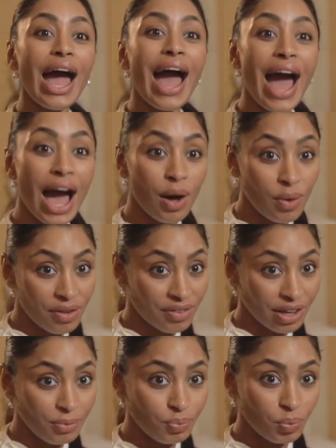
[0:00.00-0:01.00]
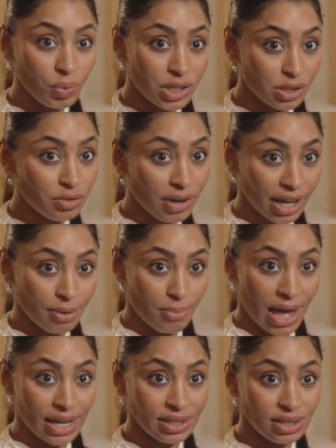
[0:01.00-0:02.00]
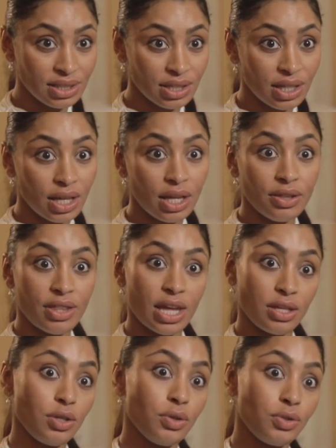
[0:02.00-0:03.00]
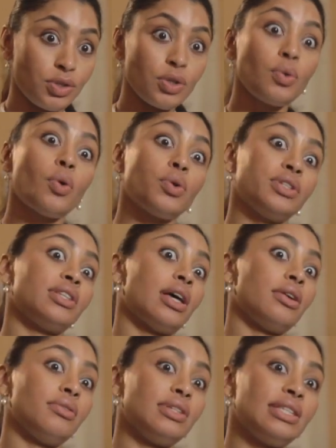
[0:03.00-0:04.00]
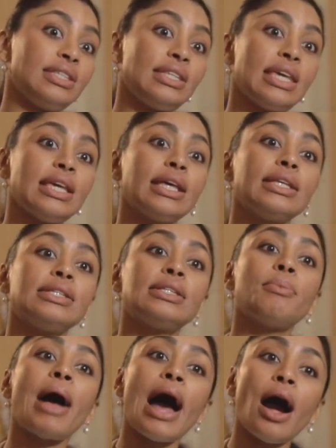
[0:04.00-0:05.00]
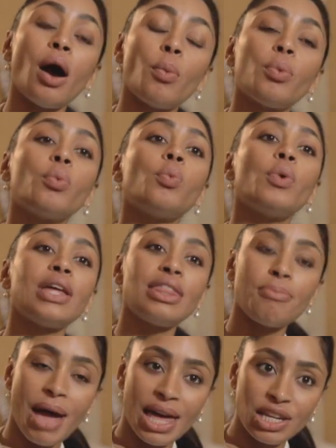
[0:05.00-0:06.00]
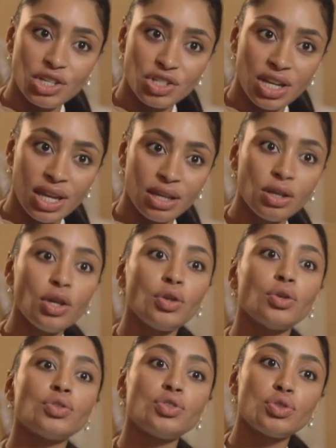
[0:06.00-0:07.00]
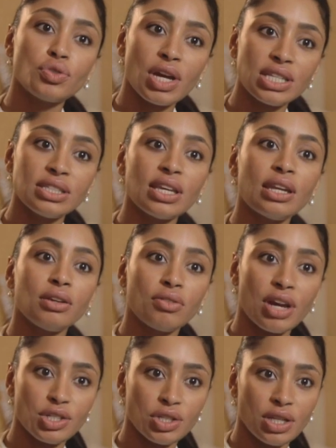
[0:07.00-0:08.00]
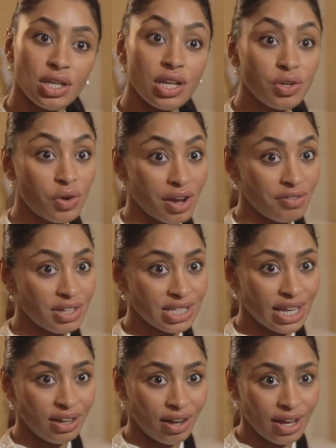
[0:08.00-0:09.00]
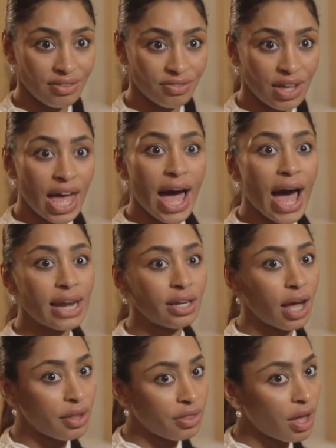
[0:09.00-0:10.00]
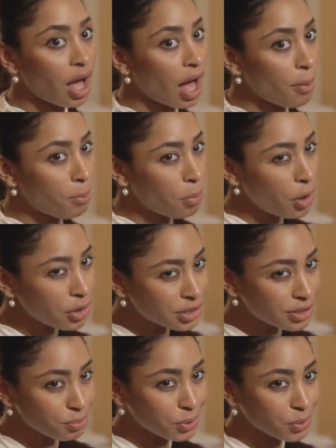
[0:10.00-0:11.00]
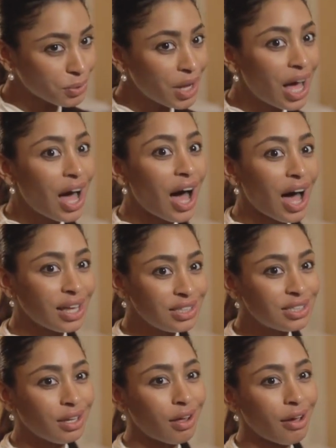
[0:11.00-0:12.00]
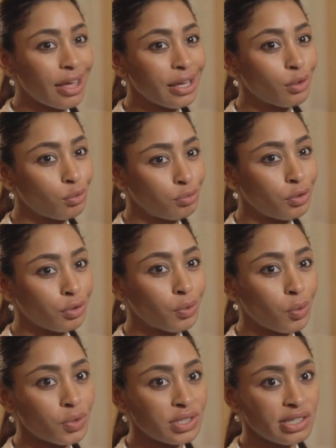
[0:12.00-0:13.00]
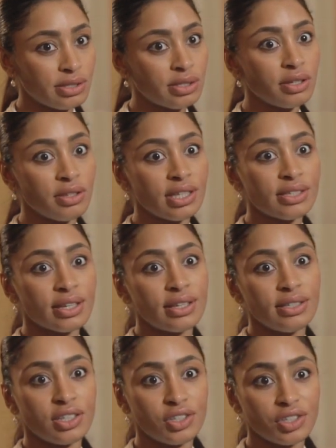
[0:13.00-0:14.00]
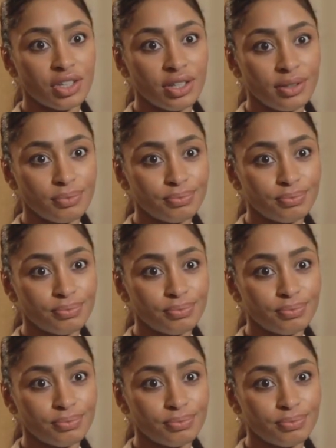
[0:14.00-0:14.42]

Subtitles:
However, we do recommend that you do also seek some help with managing your stress and aggression in your everyday life and other possible underlying or root causes to this condition.